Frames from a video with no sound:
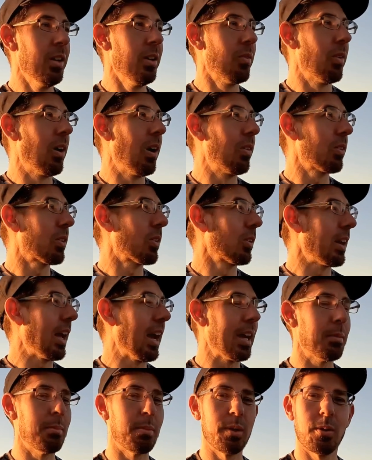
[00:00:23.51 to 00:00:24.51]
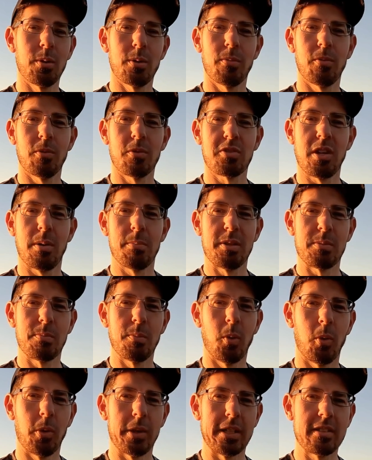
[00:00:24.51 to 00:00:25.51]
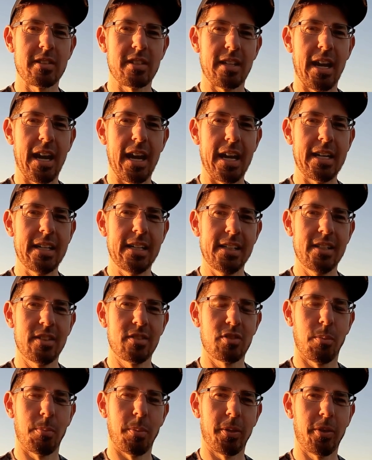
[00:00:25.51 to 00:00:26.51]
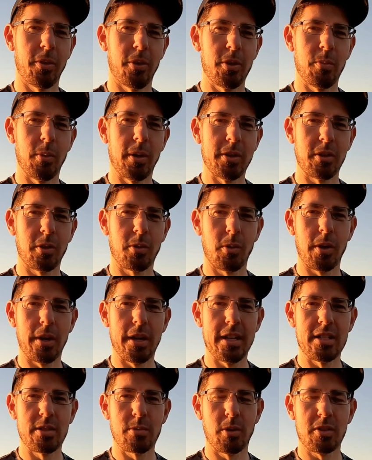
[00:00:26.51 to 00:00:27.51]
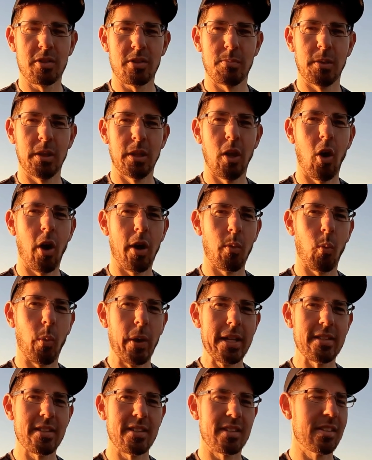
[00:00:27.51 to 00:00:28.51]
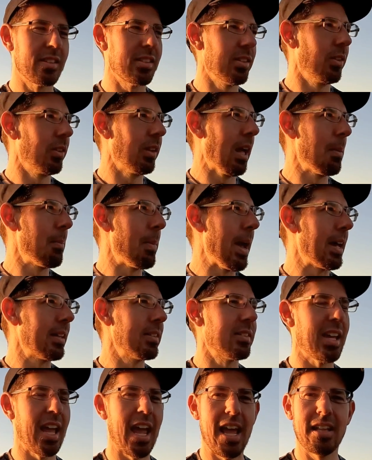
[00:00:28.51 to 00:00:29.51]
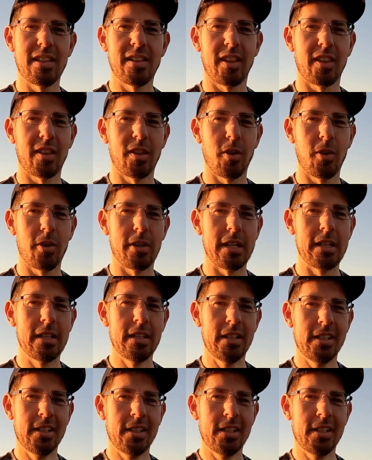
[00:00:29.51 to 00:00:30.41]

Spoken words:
Well, got a beautiful summer's morning today, top of 31 degrees. We've got some light winds until about 10:30.